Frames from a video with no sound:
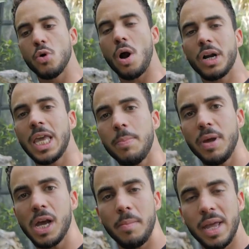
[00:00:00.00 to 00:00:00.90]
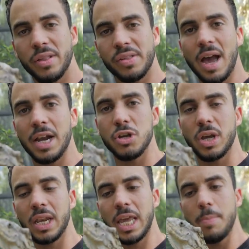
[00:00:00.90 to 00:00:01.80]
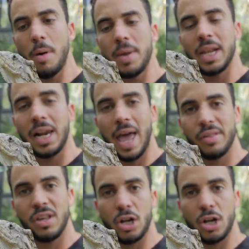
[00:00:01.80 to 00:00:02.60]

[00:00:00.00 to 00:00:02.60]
you are keeping them inside, you could keep them in glass